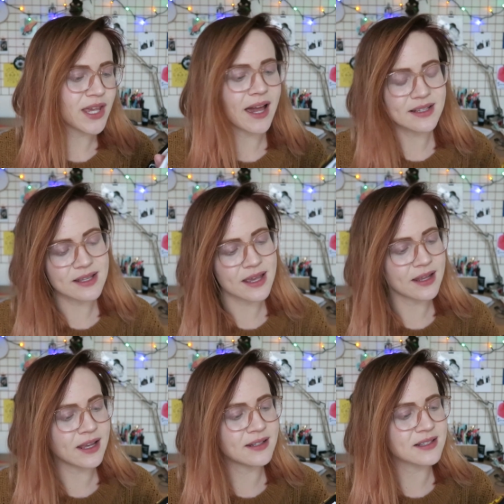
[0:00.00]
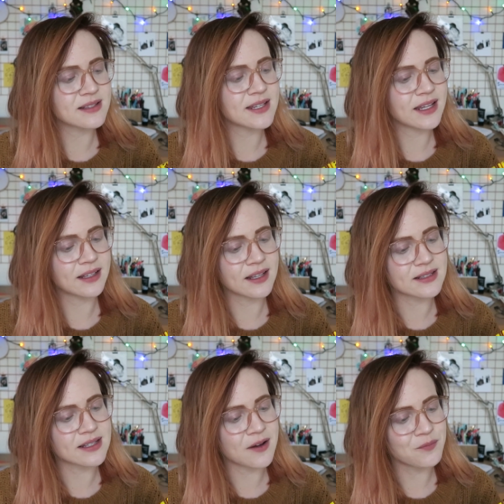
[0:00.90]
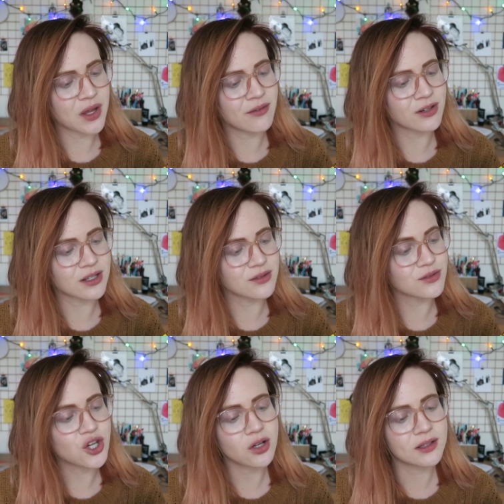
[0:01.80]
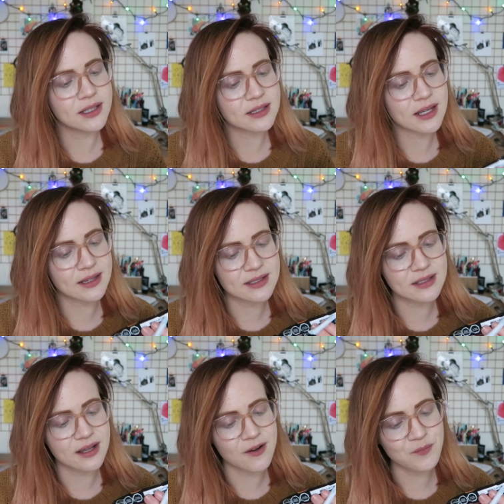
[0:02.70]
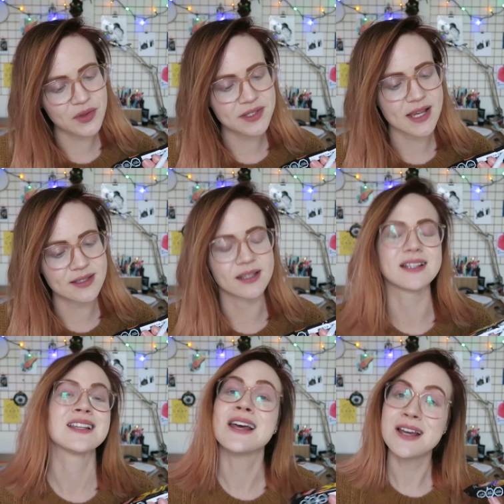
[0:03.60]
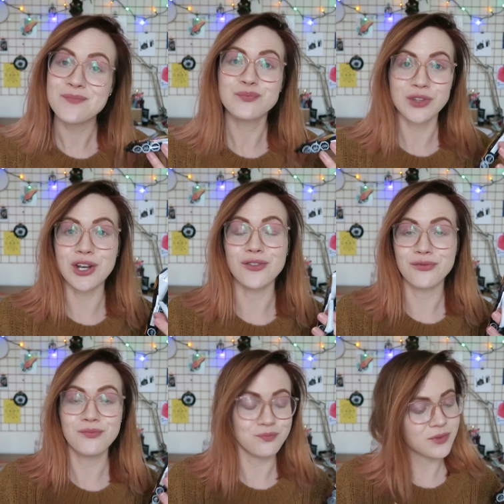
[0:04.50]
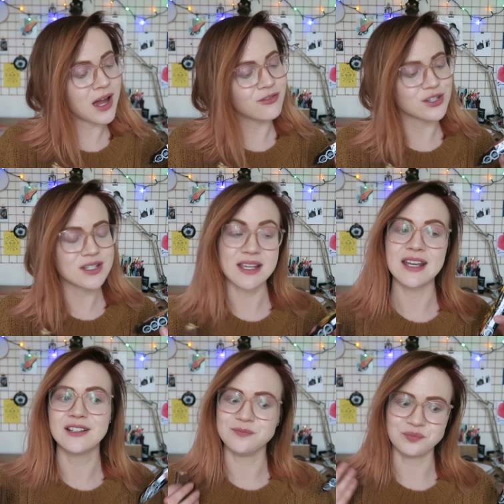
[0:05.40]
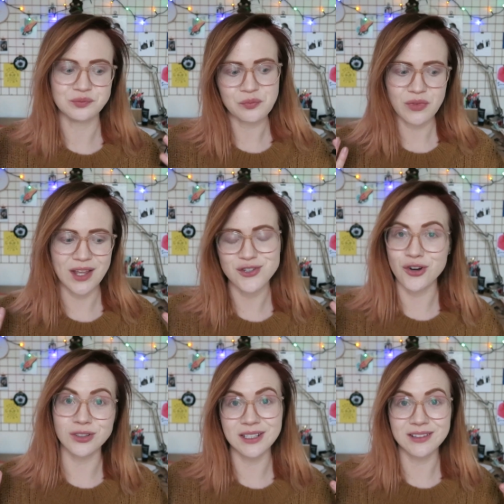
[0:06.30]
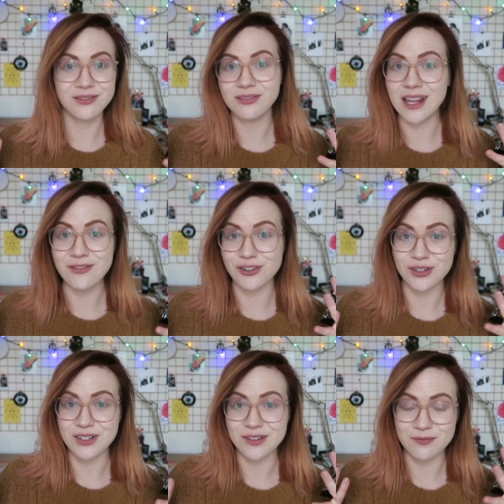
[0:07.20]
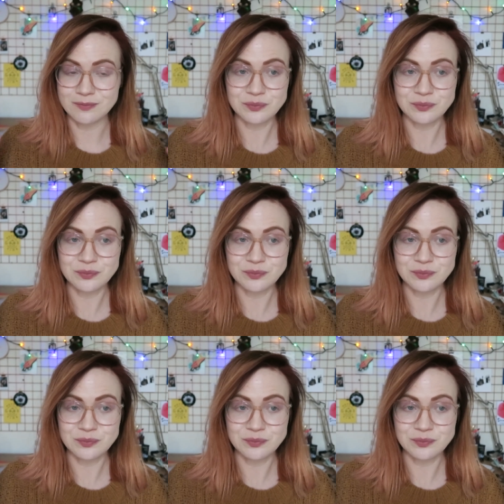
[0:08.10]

Yeah, it doesn't say that it's covered in chocolate. It says that it's, you know, covered in a chocolate flavored